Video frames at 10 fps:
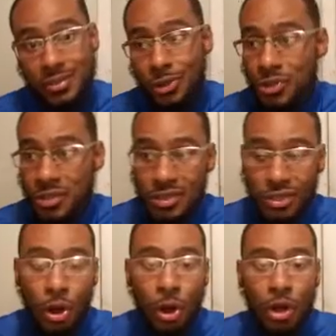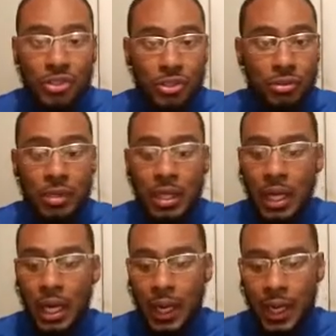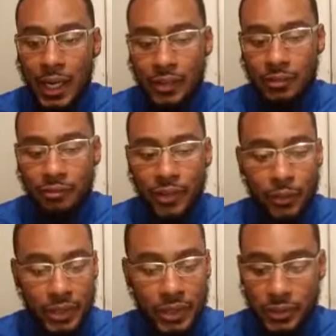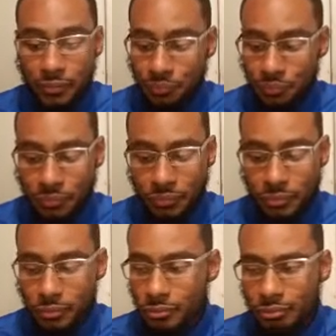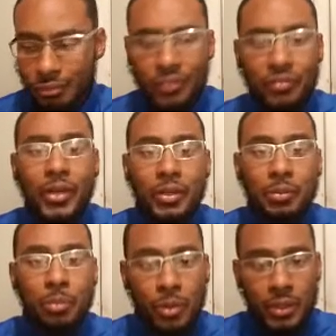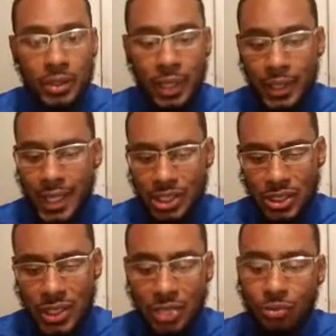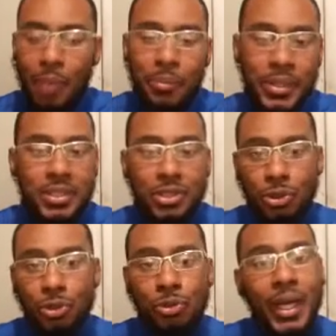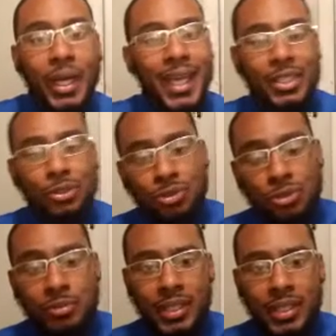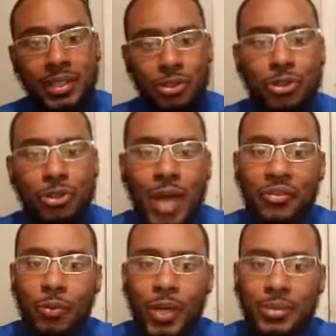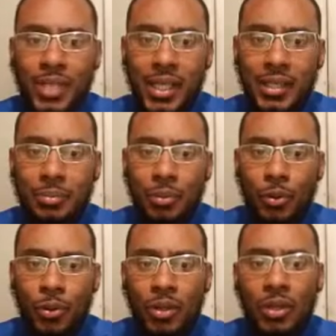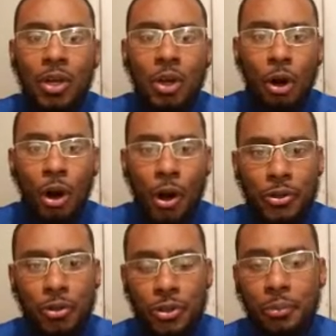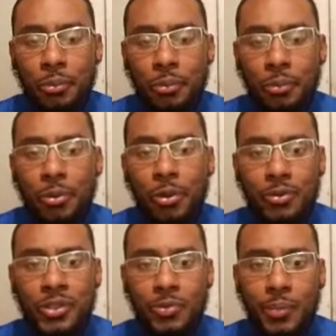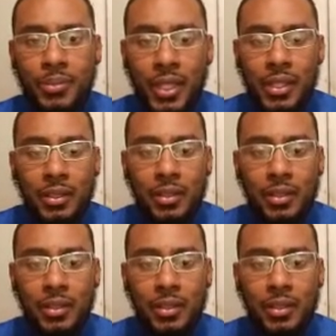Search engines are also very, very important. And that's why I mentioned the Google and the YouTube thing. Do you have a website up or are you on your brokerage website?